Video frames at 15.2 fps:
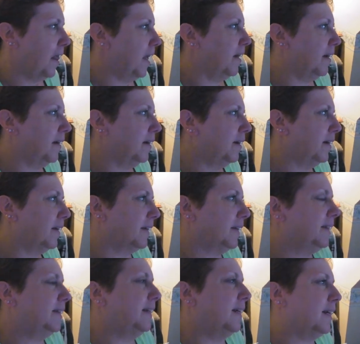Oh,
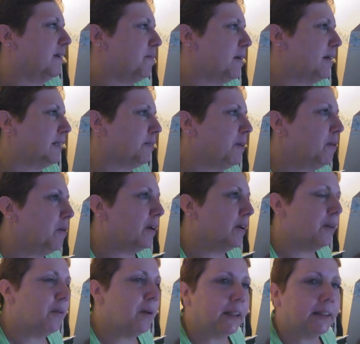dear. It makes me
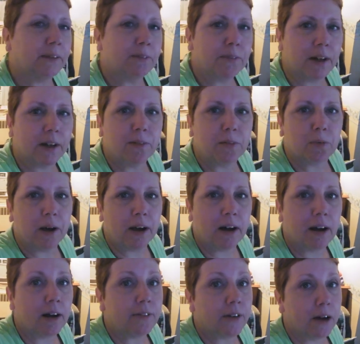wonder where
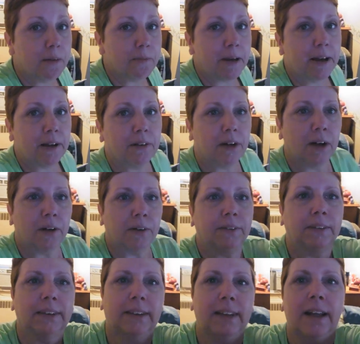half our mail
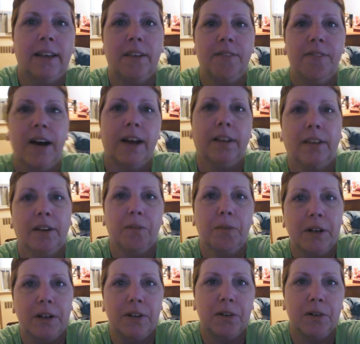goes. And the fact that
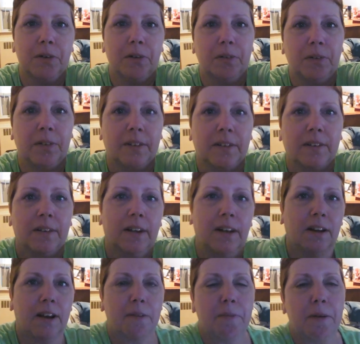we do... A
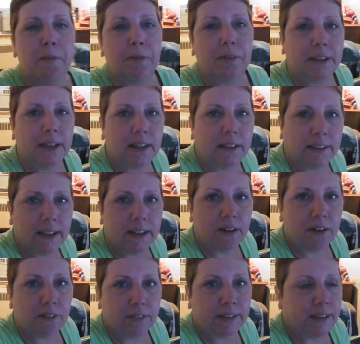lot of people tell us they're
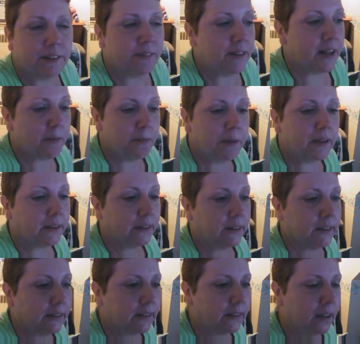not receiving their
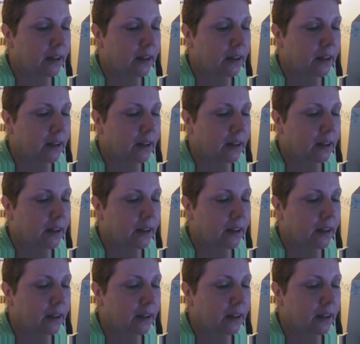pictures.